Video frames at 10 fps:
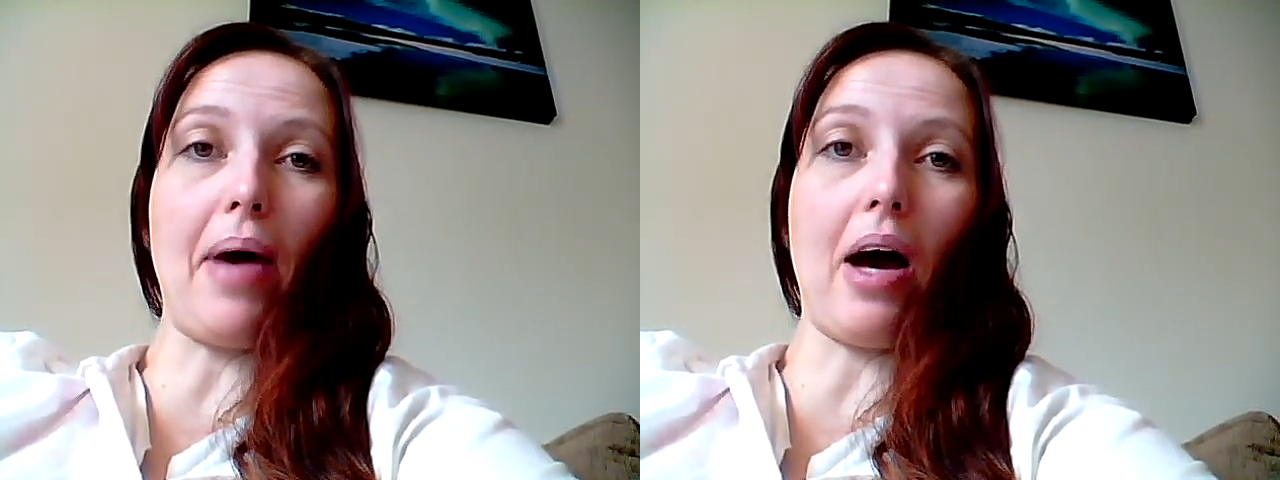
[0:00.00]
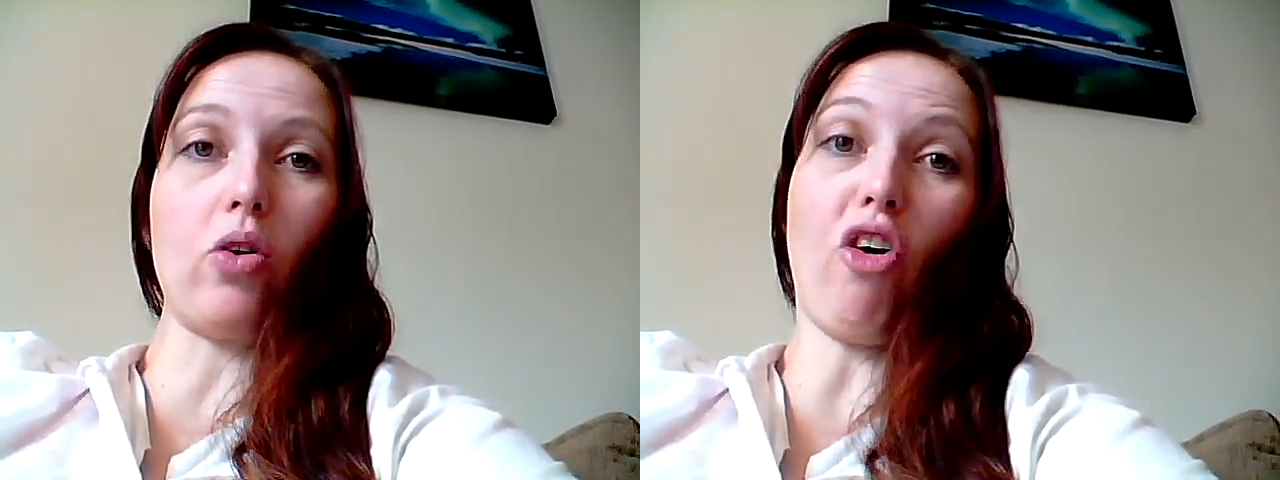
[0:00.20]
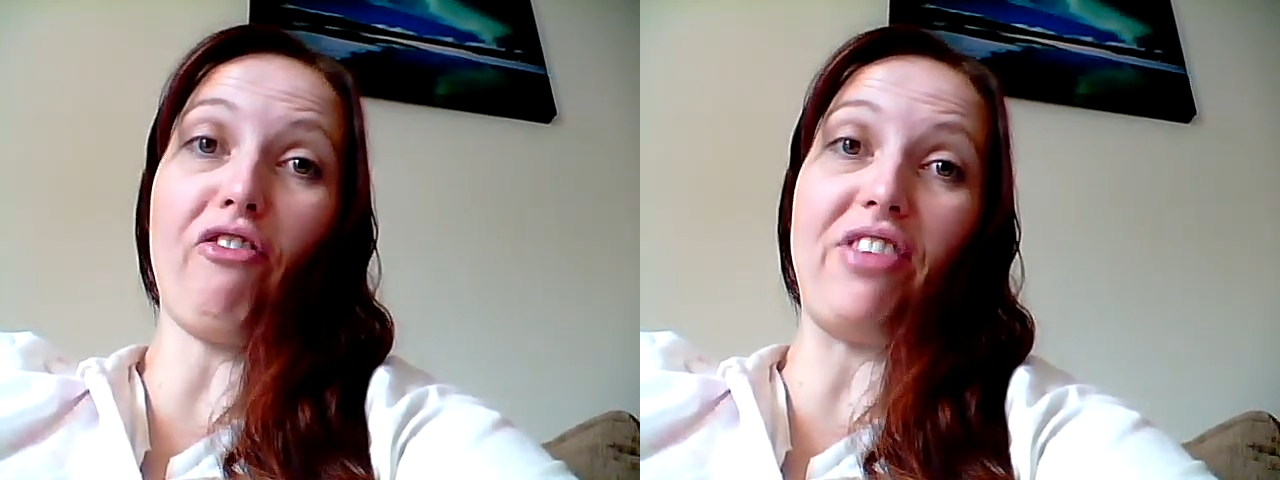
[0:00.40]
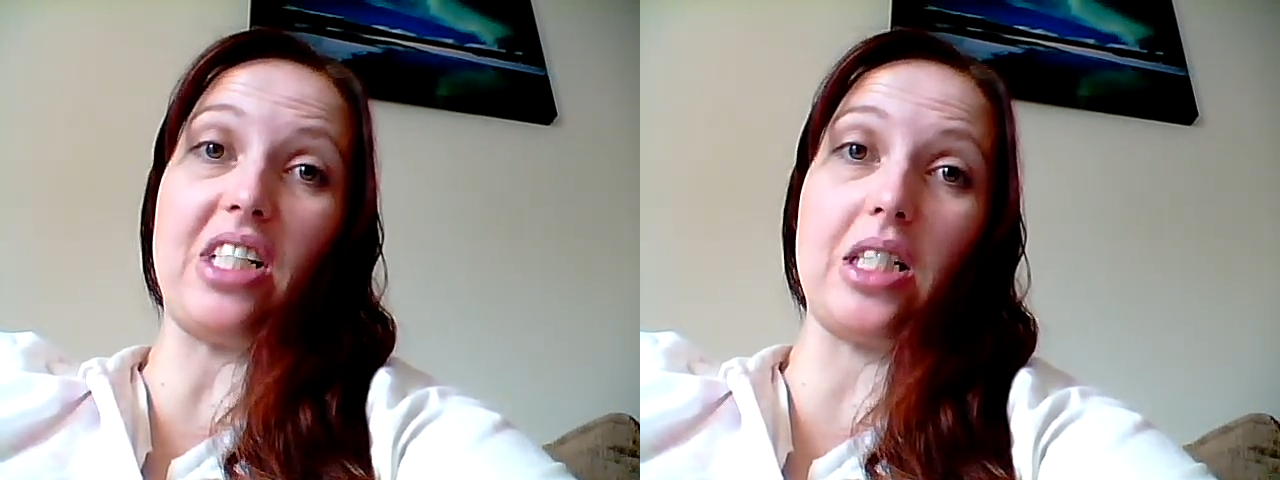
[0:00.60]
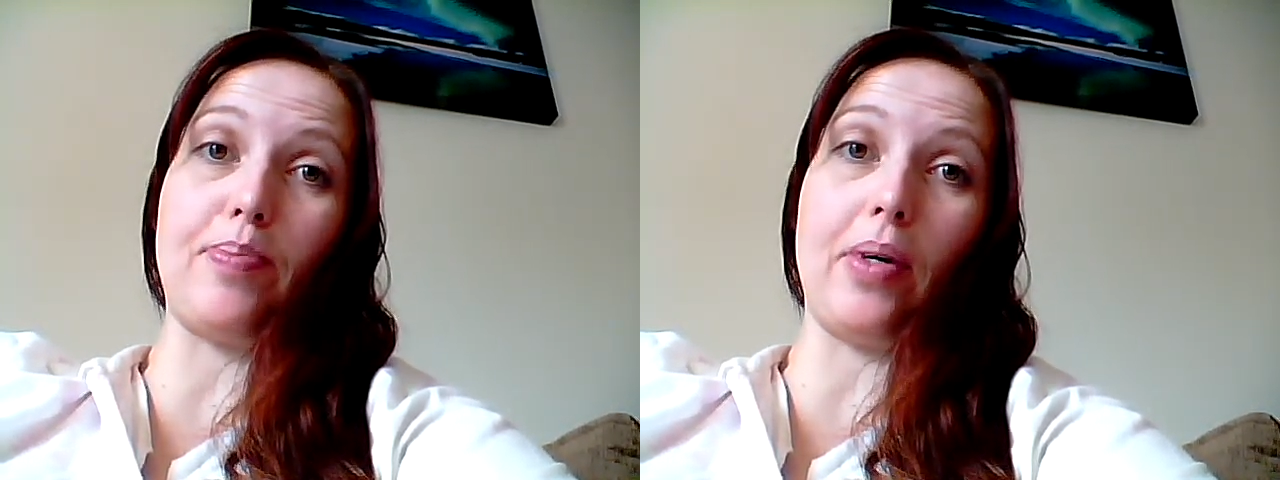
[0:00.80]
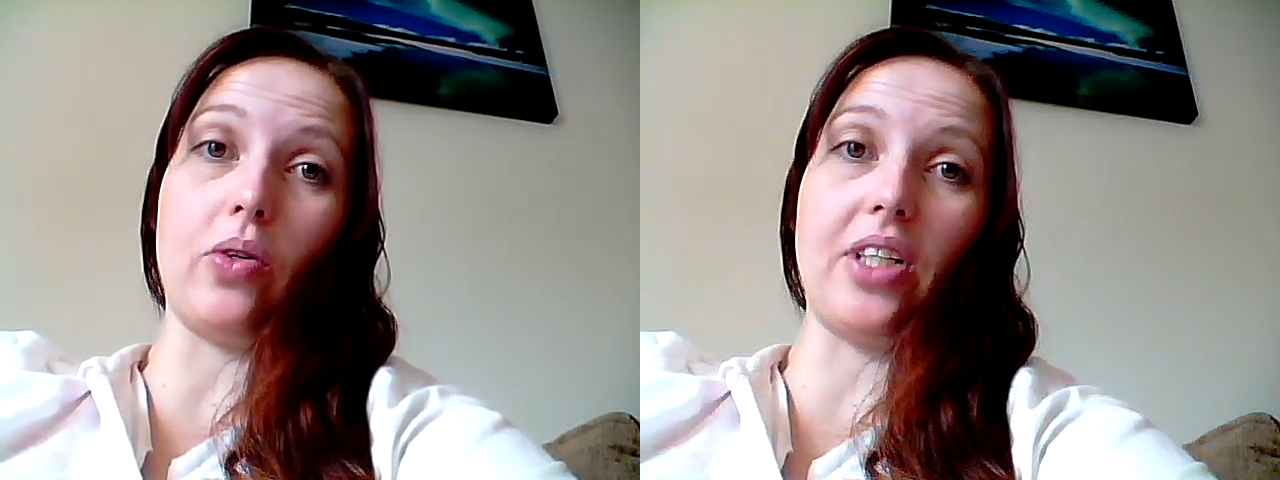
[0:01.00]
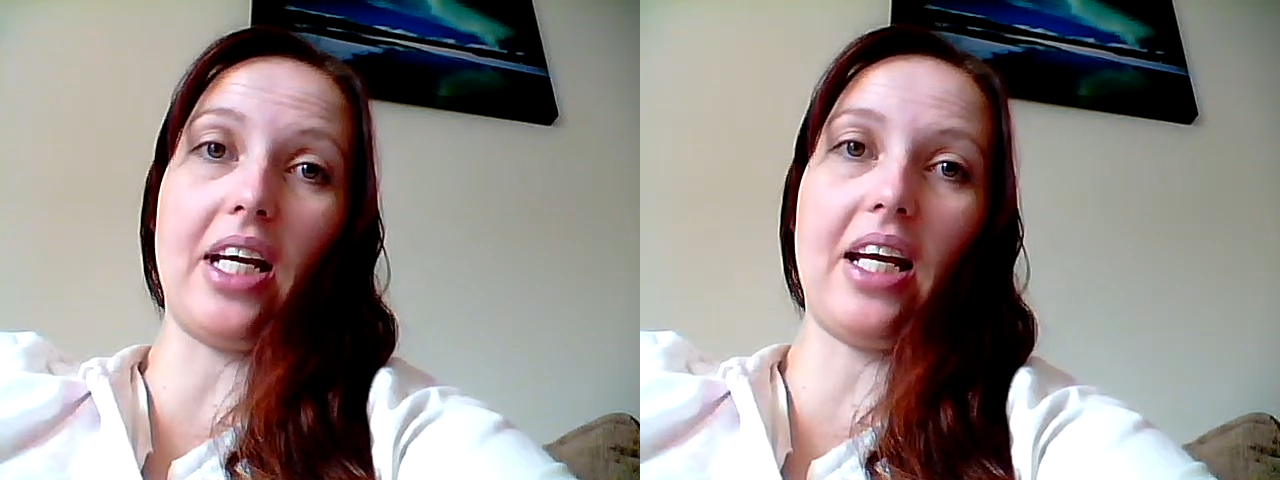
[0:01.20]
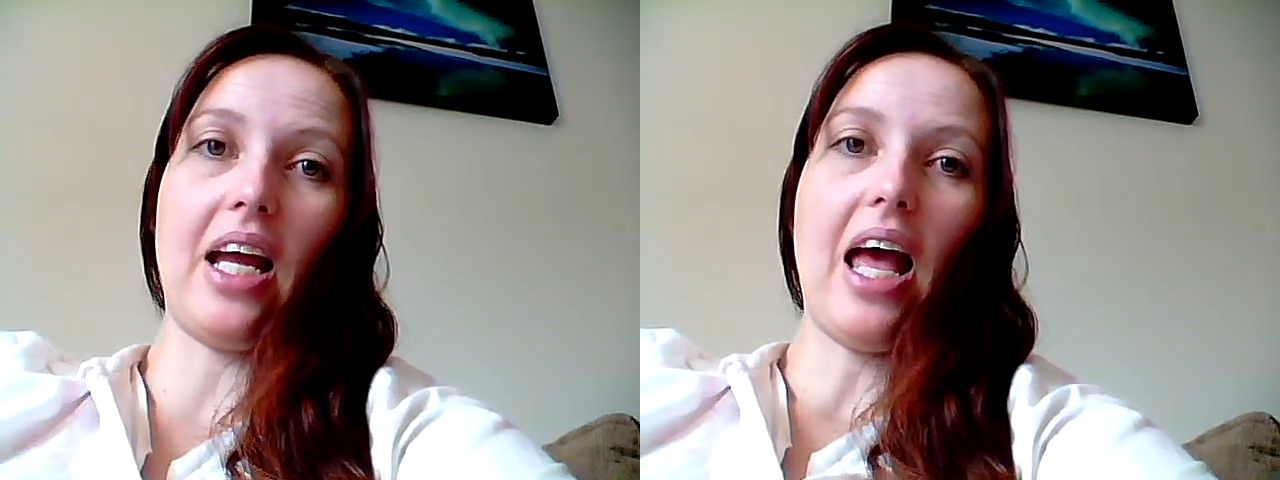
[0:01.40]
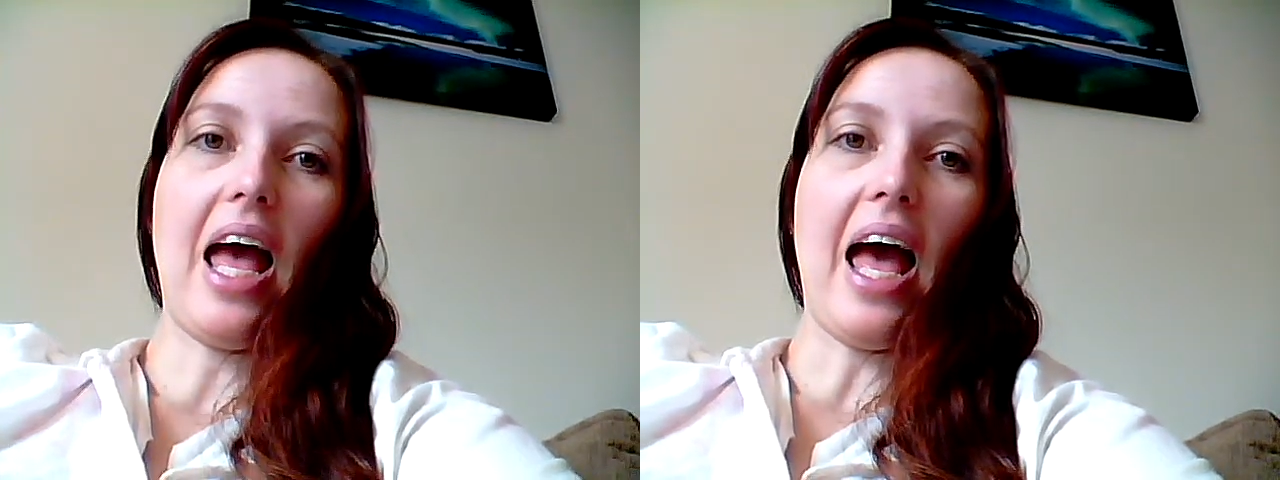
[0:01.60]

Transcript: about confidence building